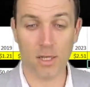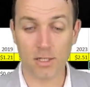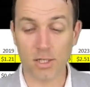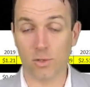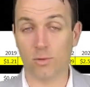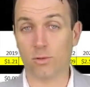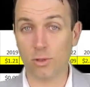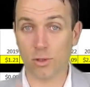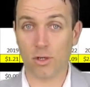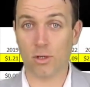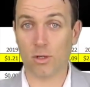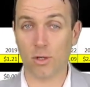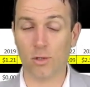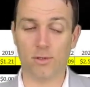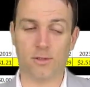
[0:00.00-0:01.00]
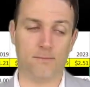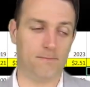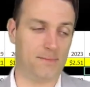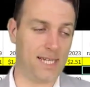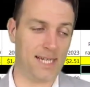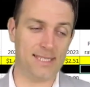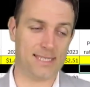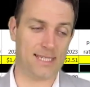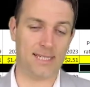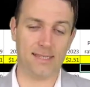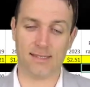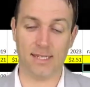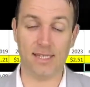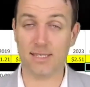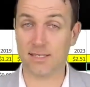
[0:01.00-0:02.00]
So to conclude,
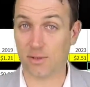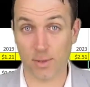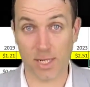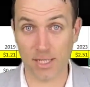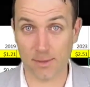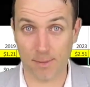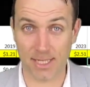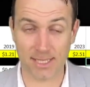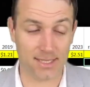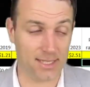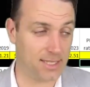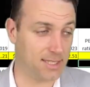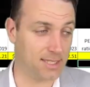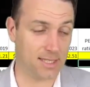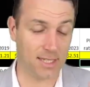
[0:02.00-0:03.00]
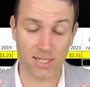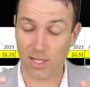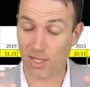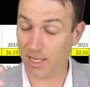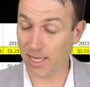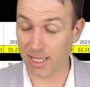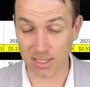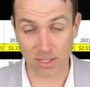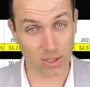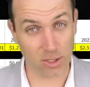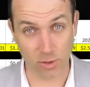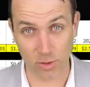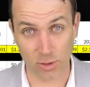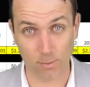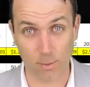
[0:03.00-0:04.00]
Tencent is a great business, uh, has a
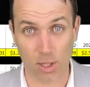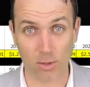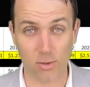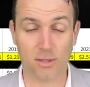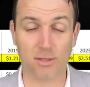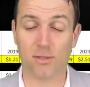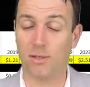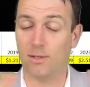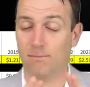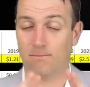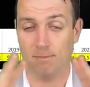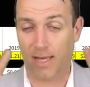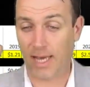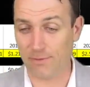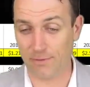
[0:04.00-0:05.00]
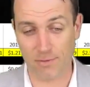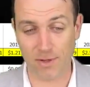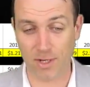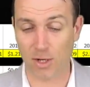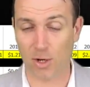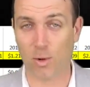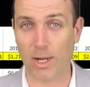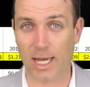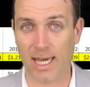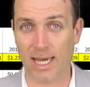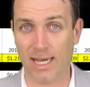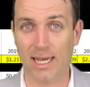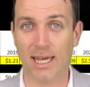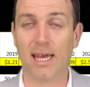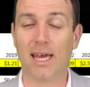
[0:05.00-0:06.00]
huge moat, everything
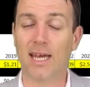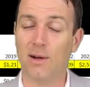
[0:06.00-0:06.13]
okay.